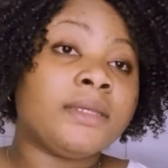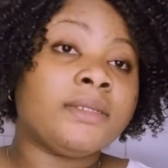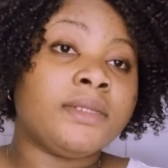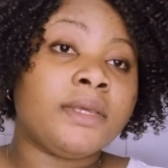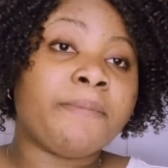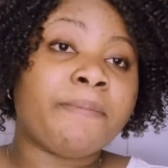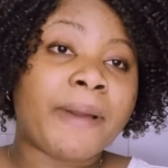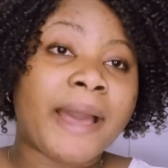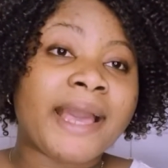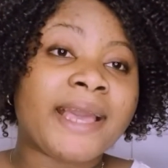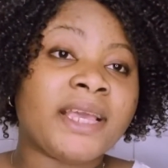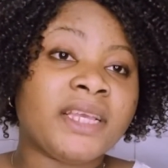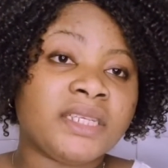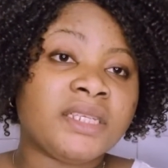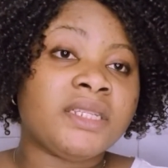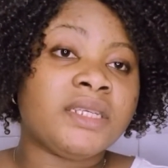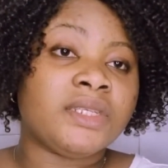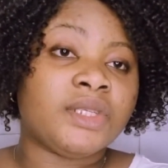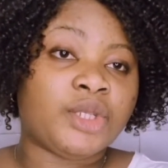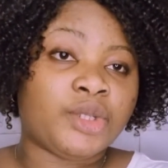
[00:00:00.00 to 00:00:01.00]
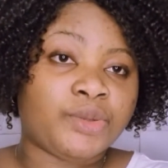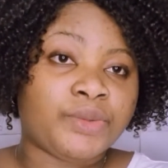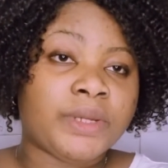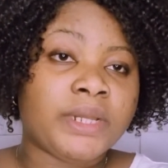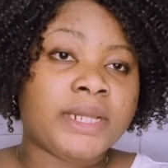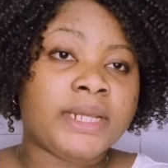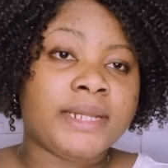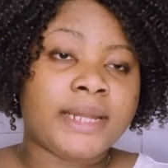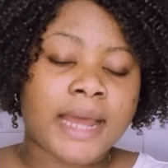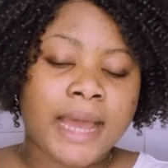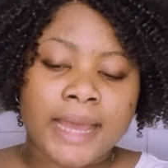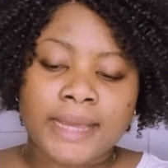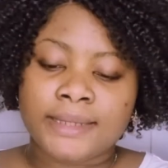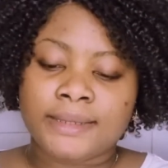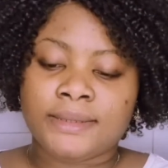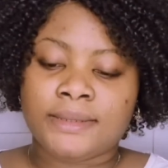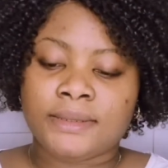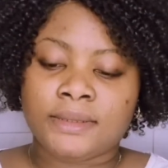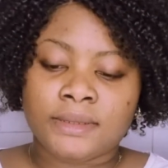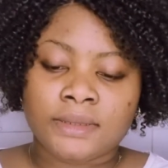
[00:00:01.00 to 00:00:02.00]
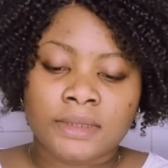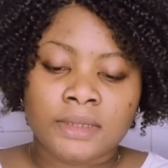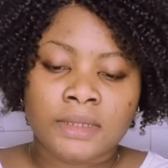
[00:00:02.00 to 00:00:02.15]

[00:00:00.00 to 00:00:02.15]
the packaging is really nice.